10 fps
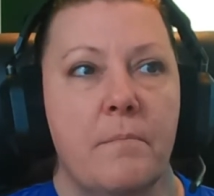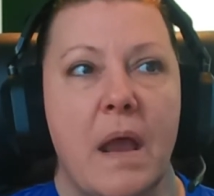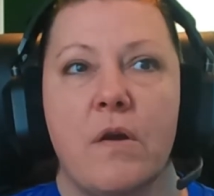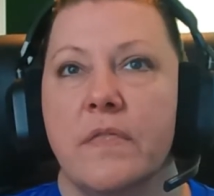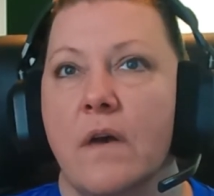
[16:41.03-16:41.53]

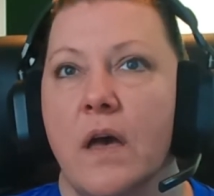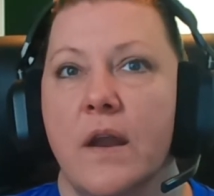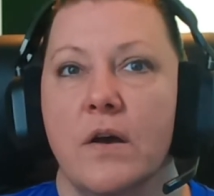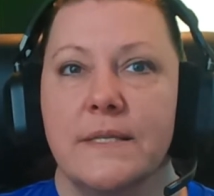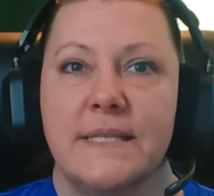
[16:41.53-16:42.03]

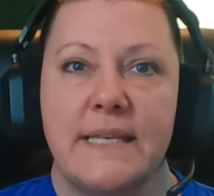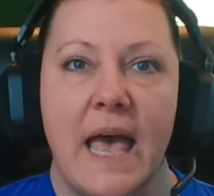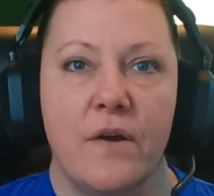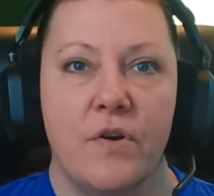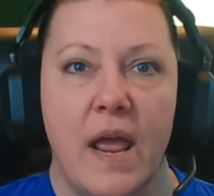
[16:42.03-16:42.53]
marathon on
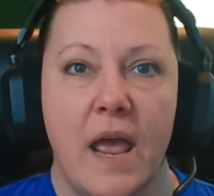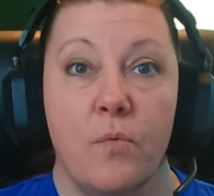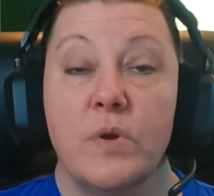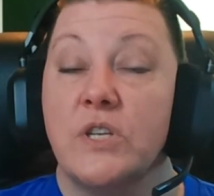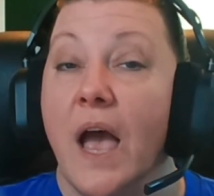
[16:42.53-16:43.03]

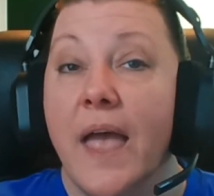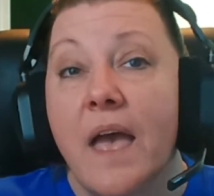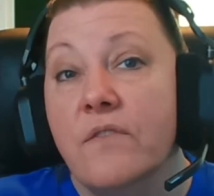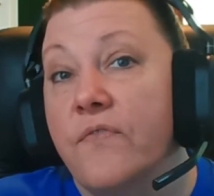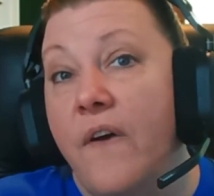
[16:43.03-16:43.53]
Saturday, which I
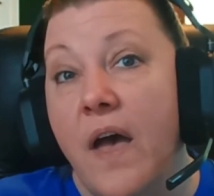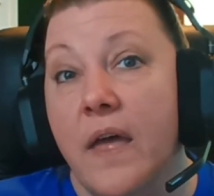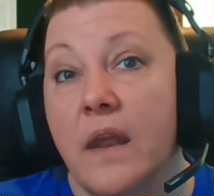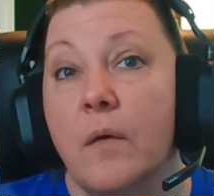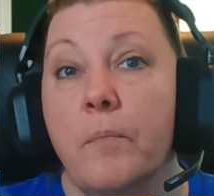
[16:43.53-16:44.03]
had
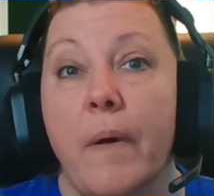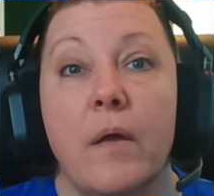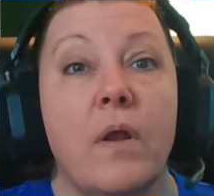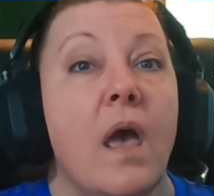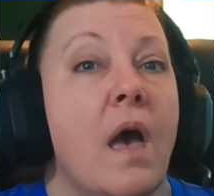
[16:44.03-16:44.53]
fun,
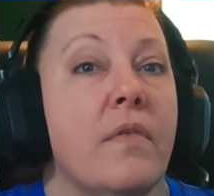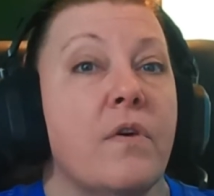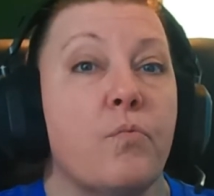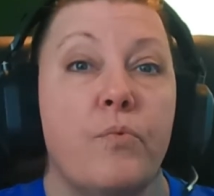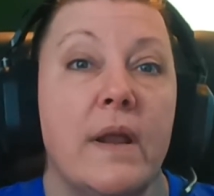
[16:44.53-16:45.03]
but
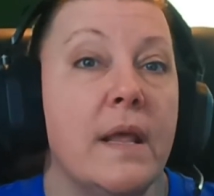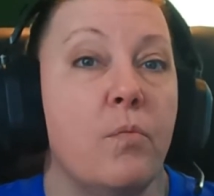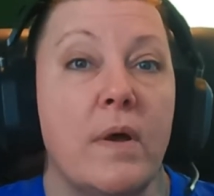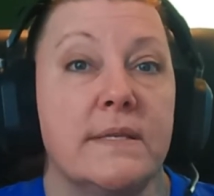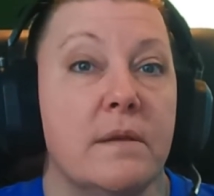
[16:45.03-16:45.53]
there really
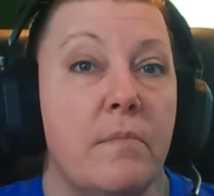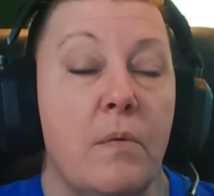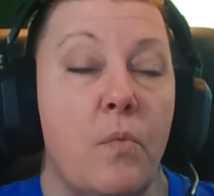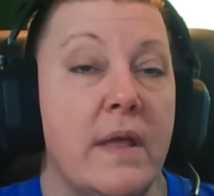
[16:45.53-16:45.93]
wasn't